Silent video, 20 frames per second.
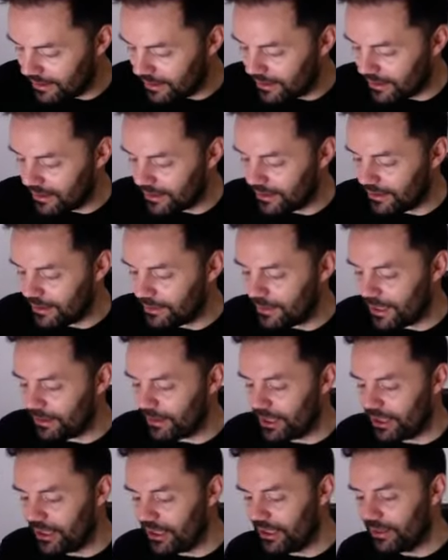Oh, maybe
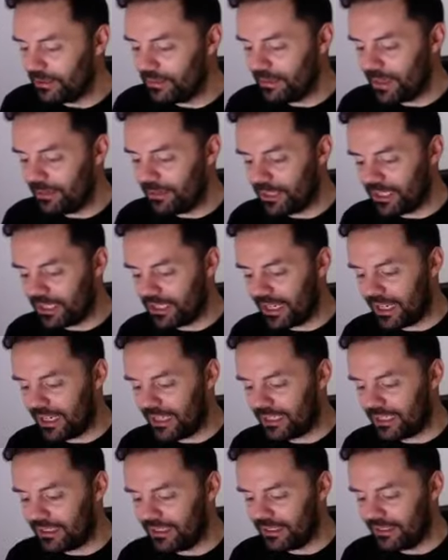not. Maybe just
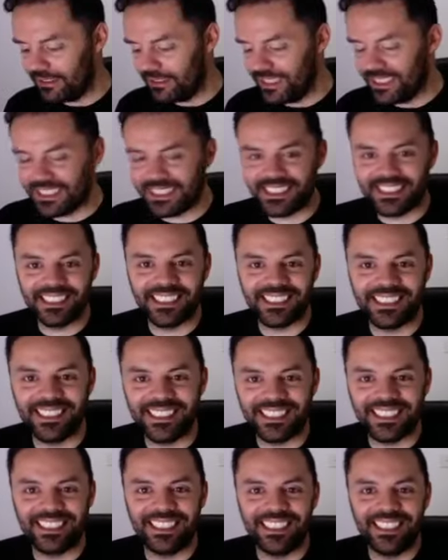ace
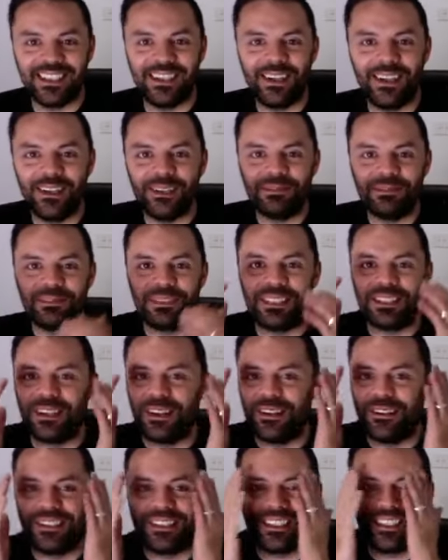it. I'm
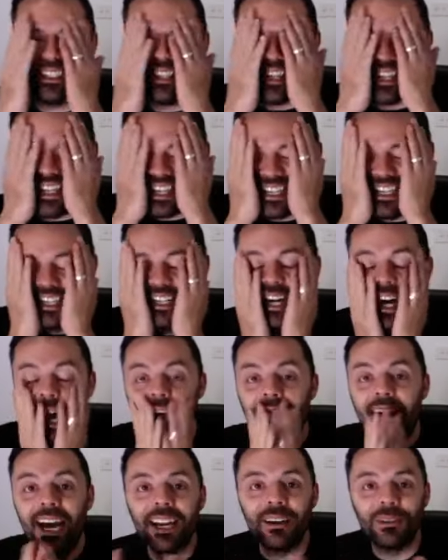so tired.
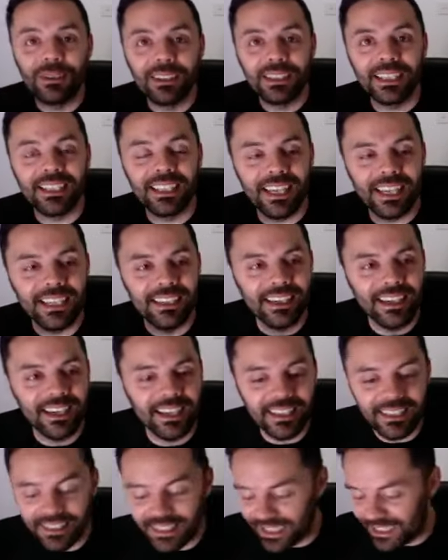I had a really late
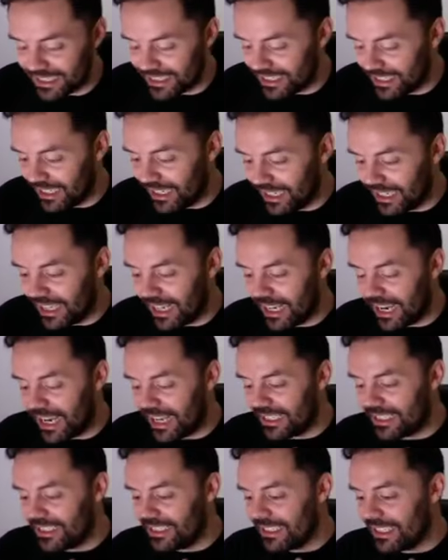night last night. I
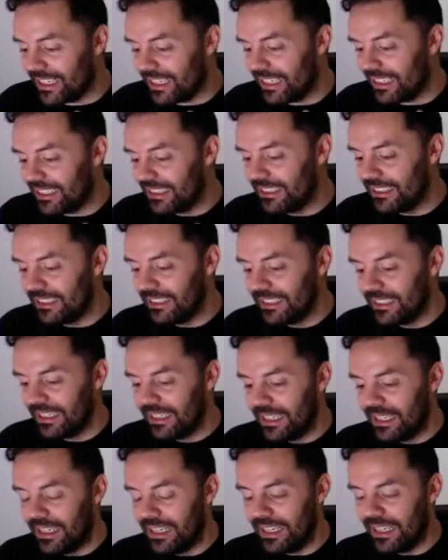had uh,
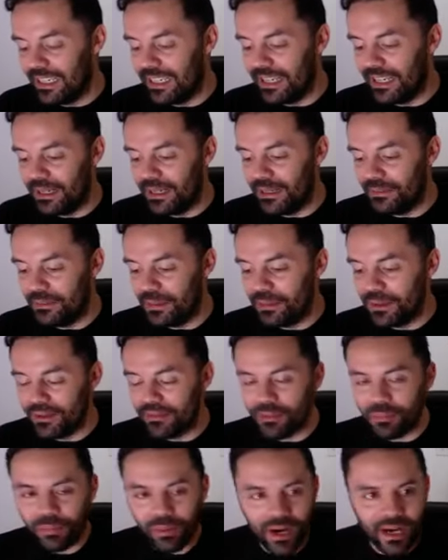um, a bit of
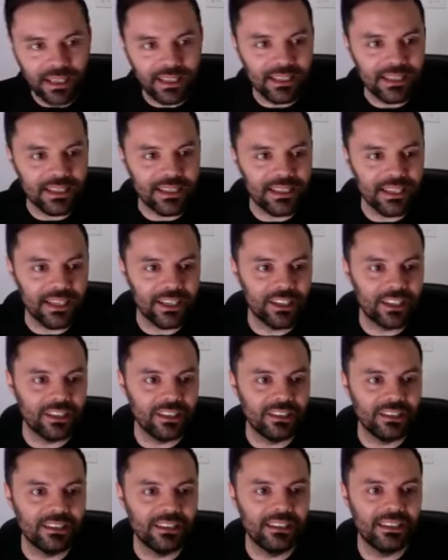a practice
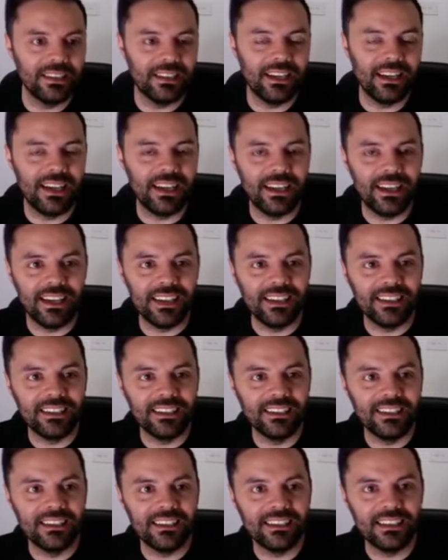session,
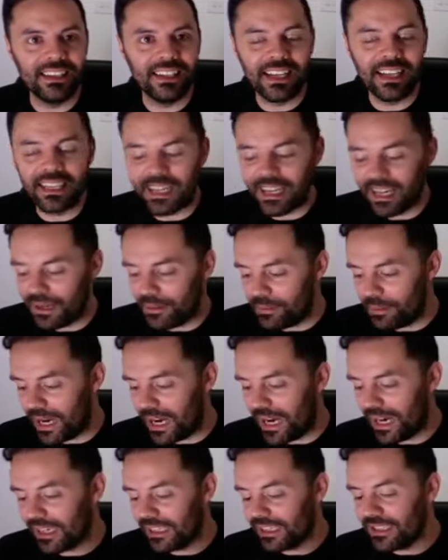and then I came
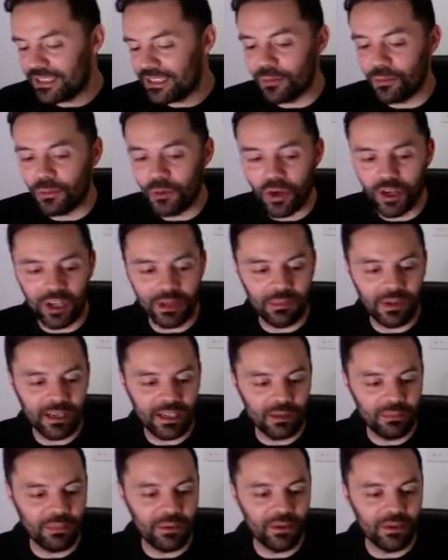back. I did some work on my
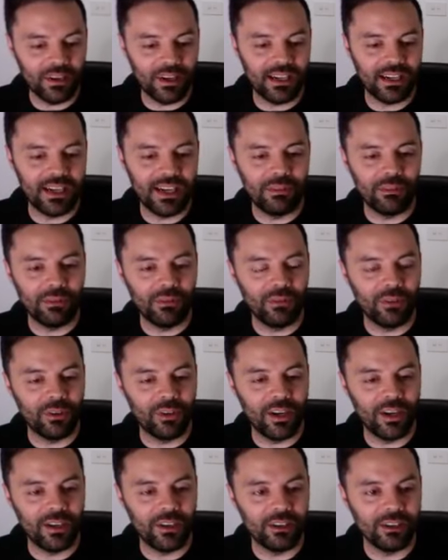computer, and before
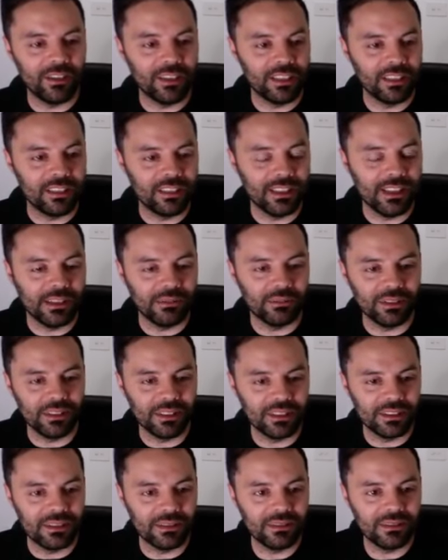I knew it, it
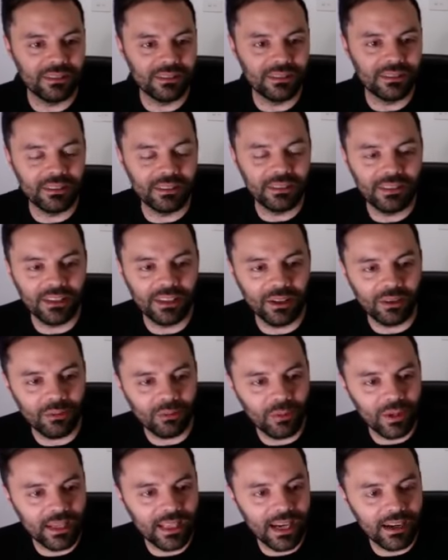was you know
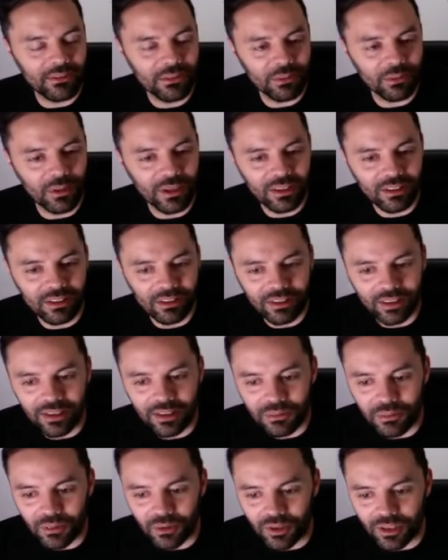well after one o'clock in the
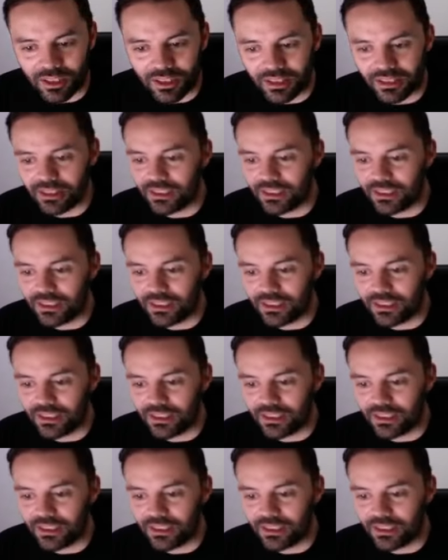morning.